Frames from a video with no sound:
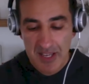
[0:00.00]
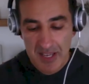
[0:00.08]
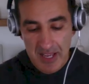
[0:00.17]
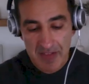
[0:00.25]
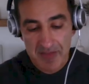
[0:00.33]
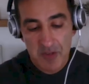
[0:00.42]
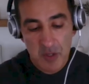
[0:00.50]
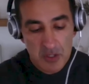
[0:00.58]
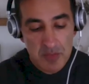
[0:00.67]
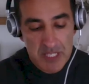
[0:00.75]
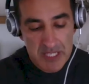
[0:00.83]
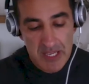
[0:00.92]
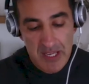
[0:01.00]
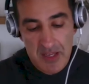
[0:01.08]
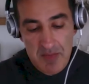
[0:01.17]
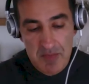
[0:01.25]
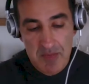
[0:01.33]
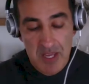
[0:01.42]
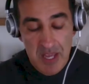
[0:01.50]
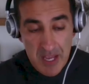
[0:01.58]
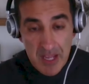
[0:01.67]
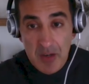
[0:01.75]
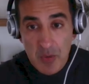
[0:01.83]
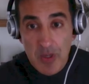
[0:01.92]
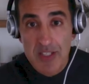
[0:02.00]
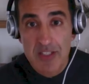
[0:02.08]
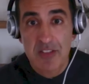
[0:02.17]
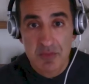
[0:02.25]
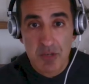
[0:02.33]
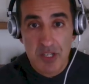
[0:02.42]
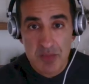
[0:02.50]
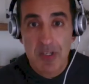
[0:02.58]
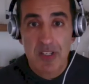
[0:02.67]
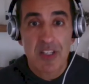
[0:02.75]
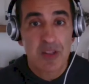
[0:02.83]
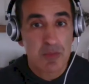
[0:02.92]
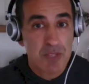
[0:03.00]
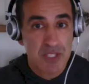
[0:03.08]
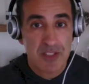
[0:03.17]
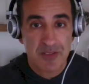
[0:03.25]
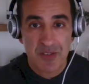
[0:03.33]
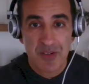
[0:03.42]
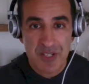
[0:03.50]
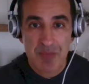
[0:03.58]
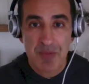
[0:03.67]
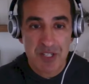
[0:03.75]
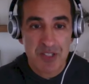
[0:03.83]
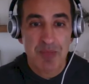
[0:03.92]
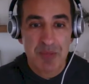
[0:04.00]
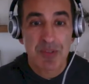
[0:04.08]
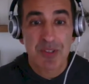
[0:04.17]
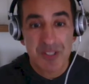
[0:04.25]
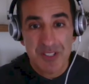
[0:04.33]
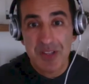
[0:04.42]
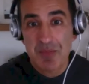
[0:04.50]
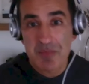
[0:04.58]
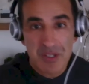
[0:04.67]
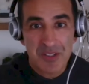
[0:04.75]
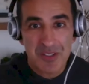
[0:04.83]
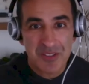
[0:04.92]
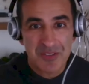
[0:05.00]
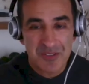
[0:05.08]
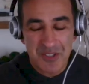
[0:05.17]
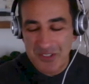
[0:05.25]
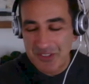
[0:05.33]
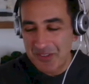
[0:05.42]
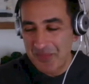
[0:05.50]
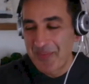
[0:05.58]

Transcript: And Wörgl became an oasis of prosperity in the midst of the Great Depression. People called it the Miracle of Wörgel.